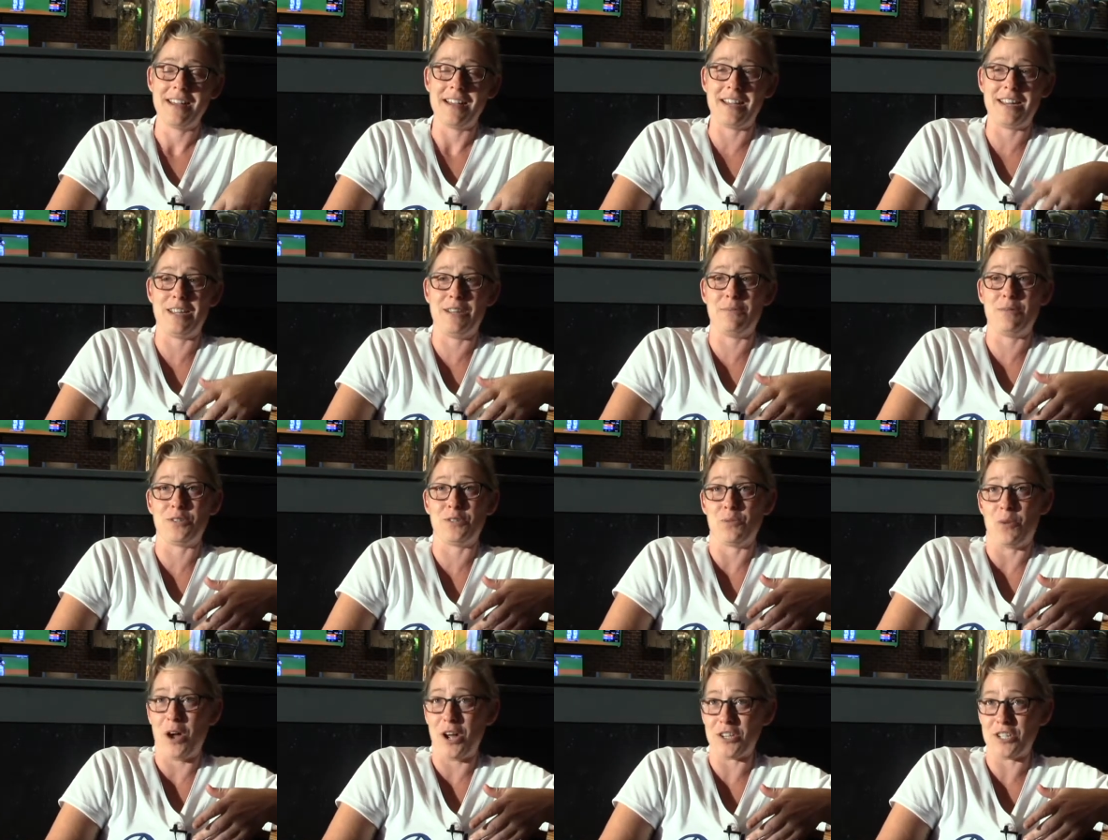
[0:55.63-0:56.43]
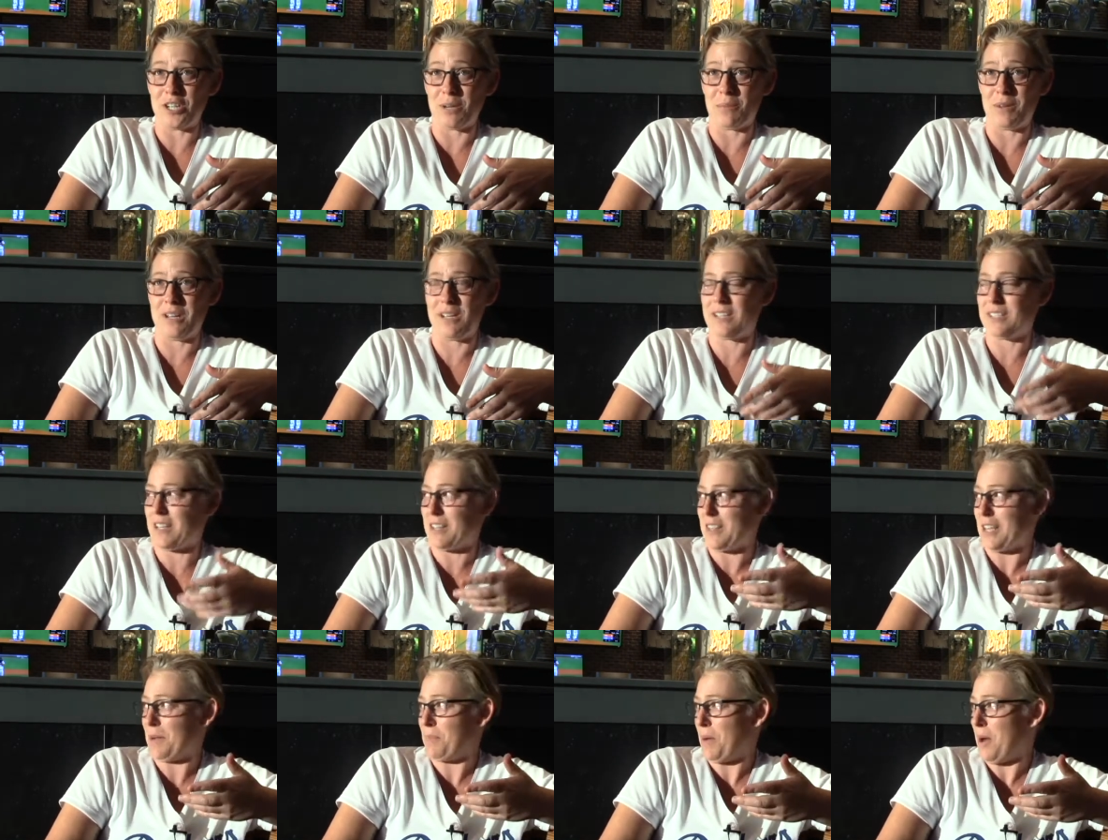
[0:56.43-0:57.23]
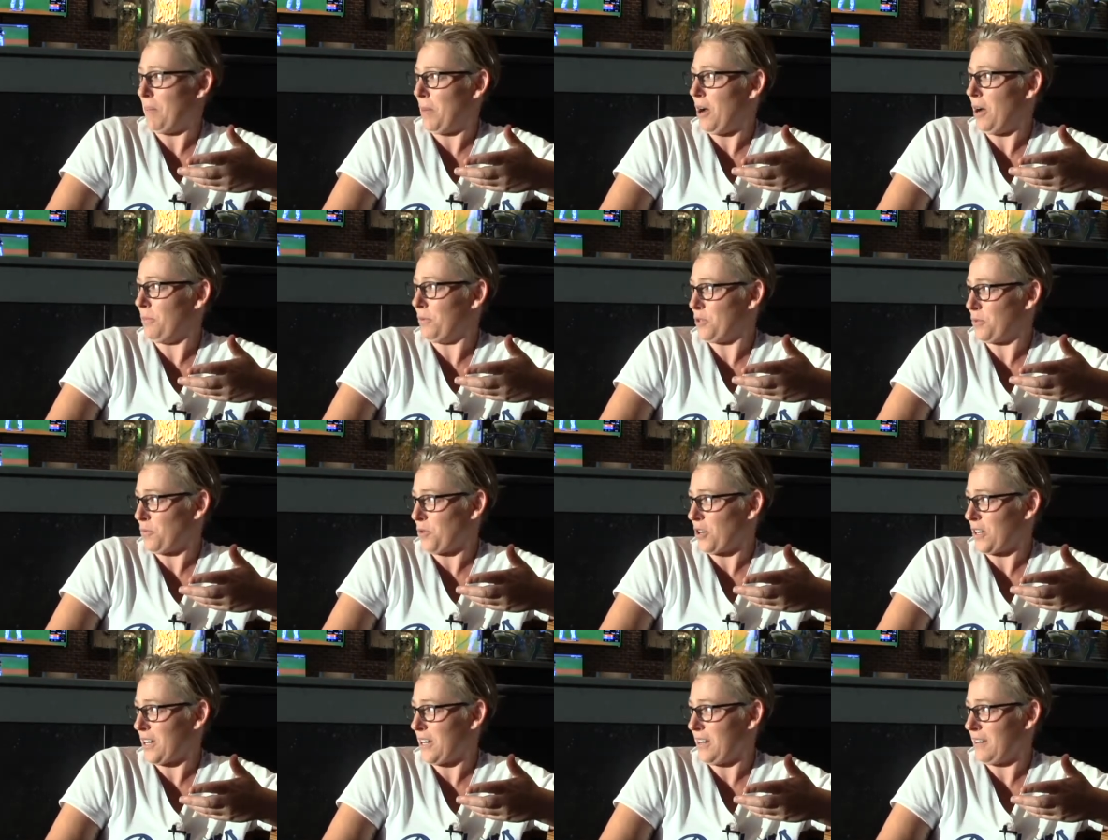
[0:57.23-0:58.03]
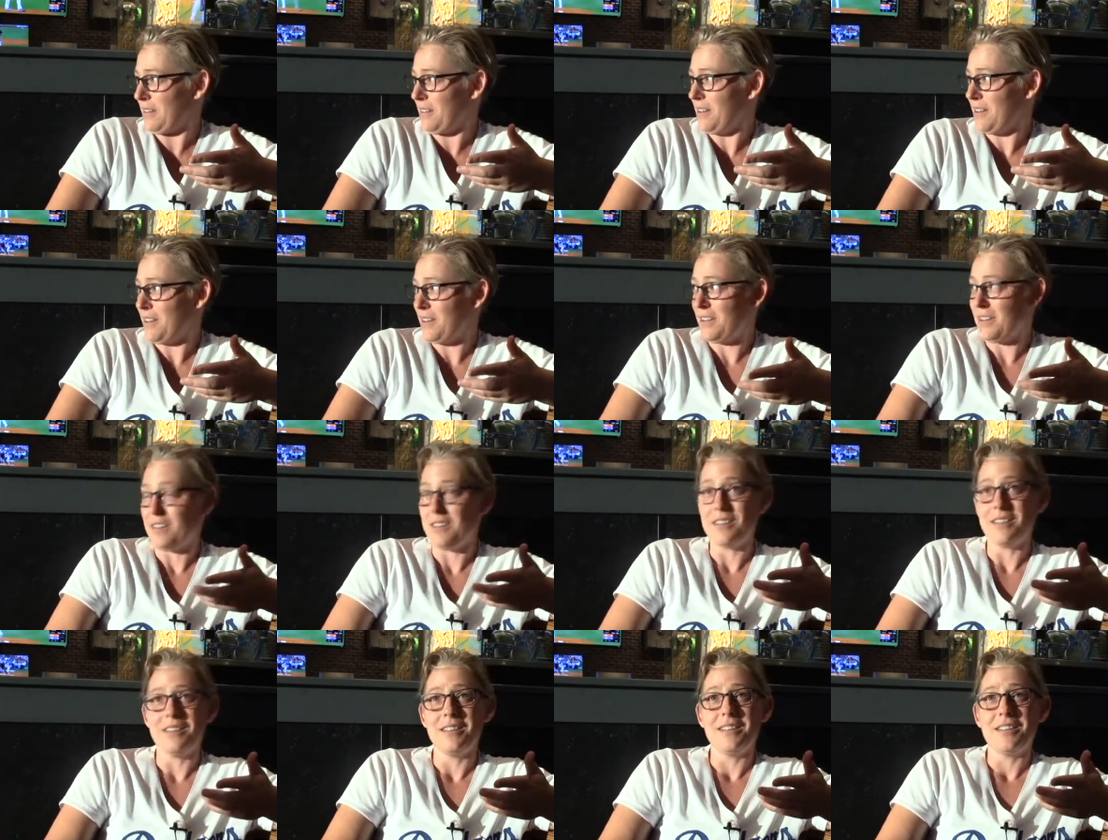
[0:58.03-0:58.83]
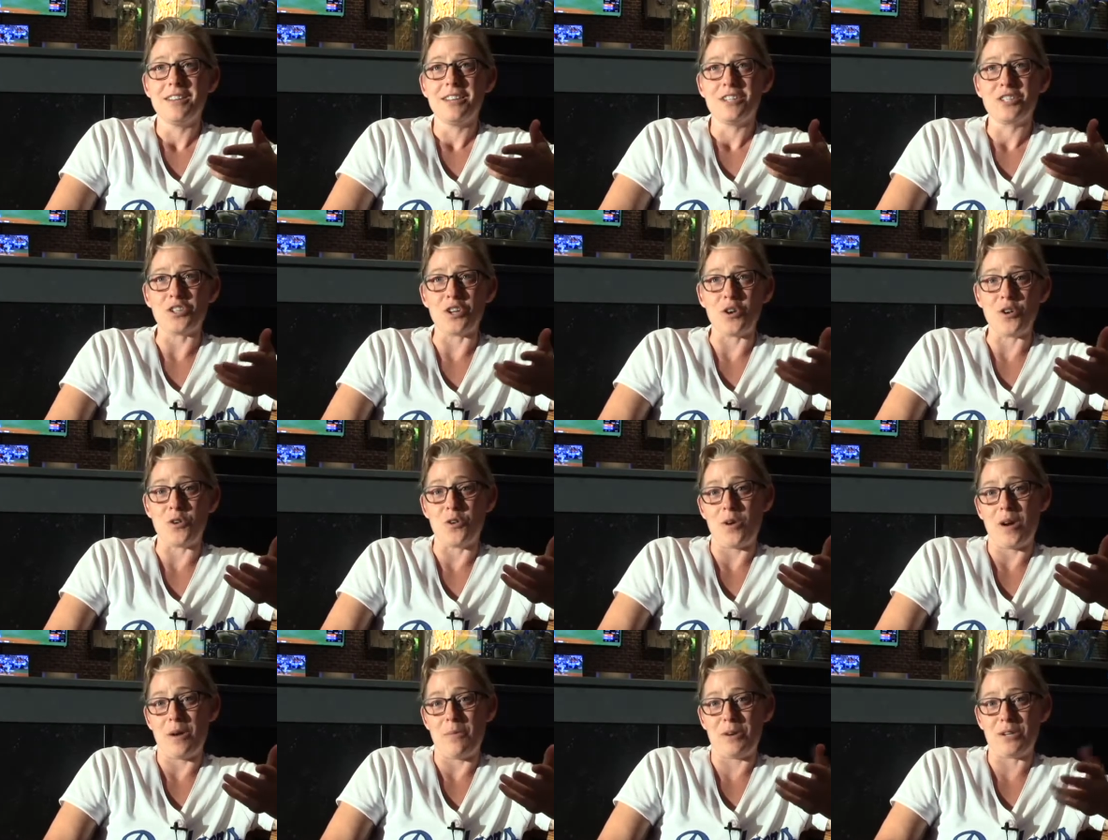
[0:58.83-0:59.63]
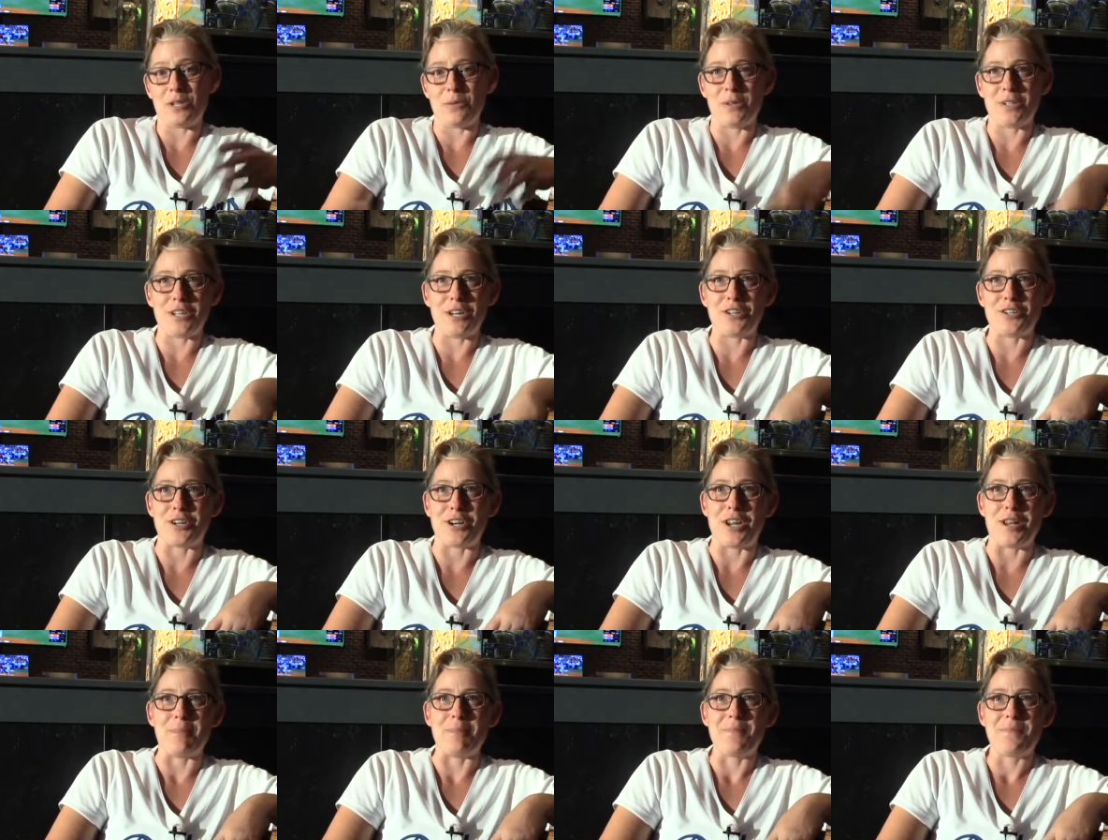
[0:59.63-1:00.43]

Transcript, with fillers: and he was watching me because I think my mom was working. So I went to a Dodger game.